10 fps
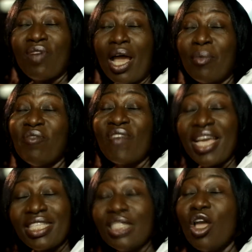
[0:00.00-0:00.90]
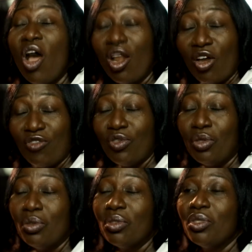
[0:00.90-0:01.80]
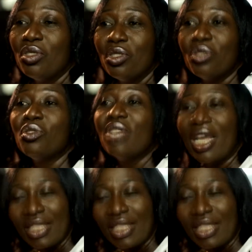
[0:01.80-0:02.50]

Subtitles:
I'm inviting all of you to